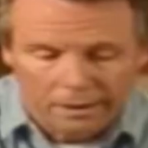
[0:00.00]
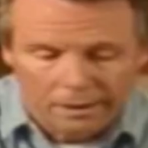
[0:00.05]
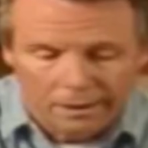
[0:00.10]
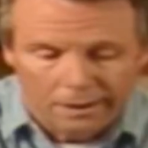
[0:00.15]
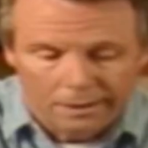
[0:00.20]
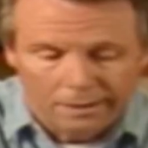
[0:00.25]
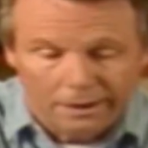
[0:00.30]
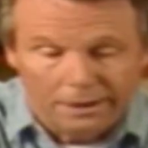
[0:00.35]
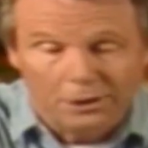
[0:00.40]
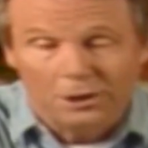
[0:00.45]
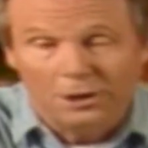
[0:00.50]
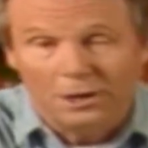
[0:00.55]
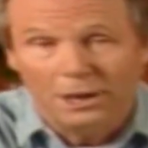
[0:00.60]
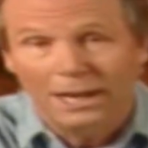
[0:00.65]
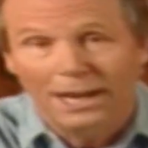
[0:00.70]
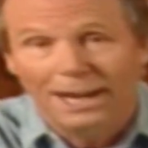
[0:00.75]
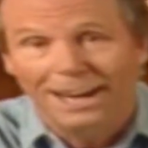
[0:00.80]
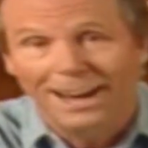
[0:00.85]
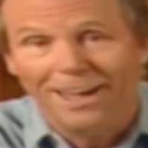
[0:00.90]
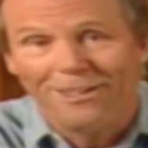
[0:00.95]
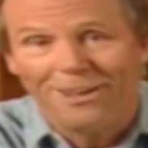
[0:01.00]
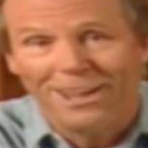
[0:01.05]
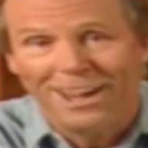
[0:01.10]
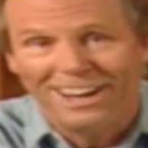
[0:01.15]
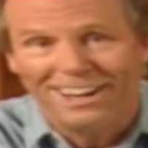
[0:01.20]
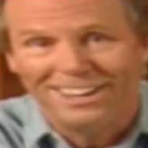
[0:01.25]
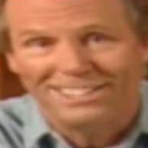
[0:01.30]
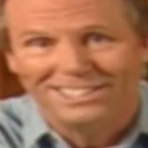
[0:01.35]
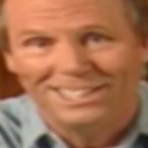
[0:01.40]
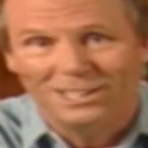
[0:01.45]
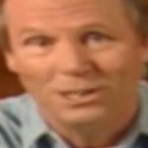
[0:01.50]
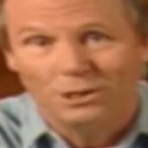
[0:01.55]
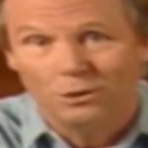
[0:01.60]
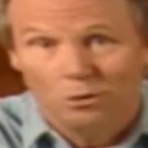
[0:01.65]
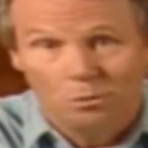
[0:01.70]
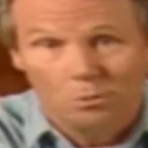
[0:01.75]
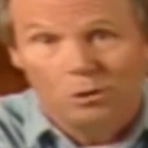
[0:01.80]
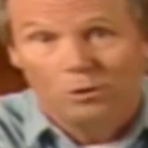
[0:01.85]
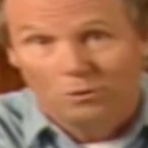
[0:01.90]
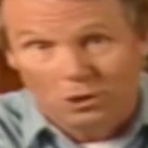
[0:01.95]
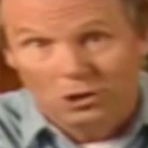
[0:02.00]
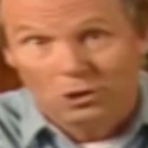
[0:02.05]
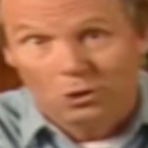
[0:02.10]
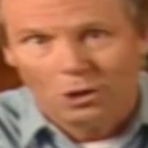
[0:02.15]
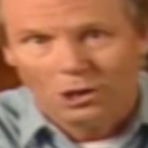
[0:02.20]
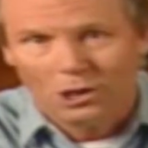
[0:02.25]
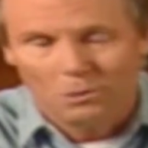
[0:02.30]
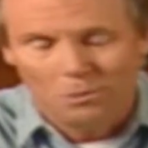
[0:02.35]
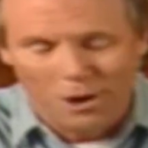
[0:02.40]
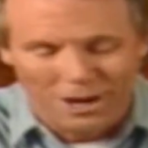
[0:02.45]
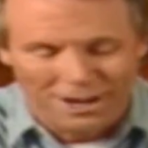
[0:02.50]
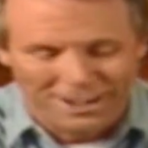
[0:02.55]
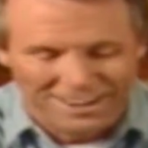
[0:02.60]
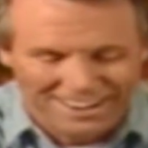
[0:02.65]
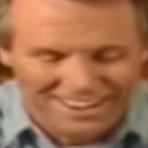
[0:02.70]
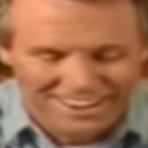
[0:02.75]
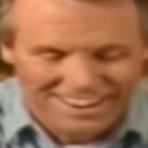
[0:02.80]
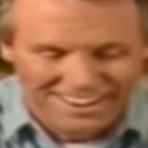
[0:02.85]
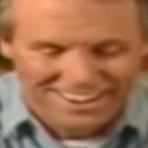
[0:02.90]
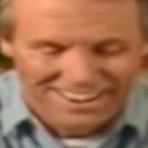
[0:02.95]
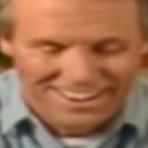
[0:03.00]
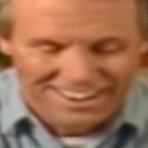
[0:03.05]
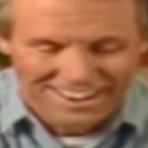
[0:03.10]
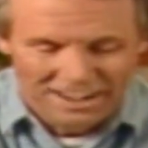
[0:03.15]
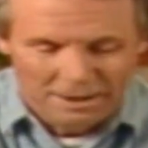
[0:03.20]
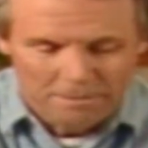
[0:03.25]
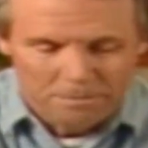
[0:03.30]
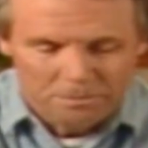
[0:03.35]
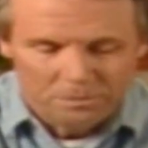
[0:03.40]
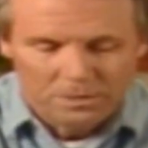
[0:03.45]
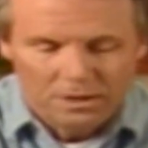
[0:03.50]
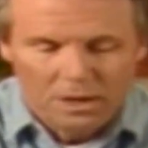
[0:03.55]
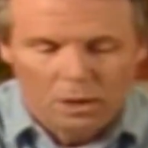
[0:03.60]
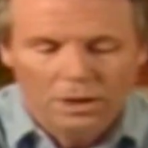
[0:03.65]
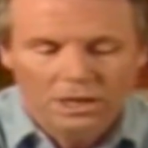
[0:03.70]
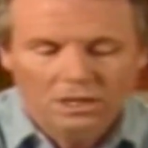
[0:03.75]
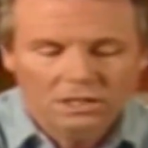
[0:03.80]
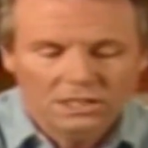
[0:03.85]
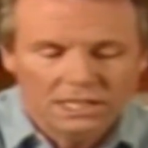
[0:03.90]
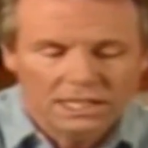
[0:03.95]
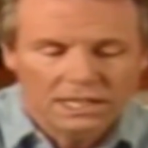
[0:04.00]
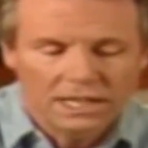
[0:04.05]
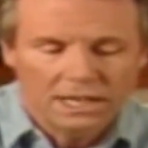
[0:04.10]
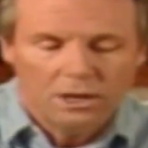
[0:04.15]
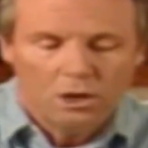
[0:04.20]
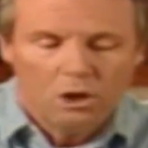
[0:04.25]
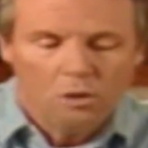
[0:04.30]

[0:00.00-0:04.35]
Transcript: and then you'd need another Haley's in to remove the scorch mark. Now when you see that no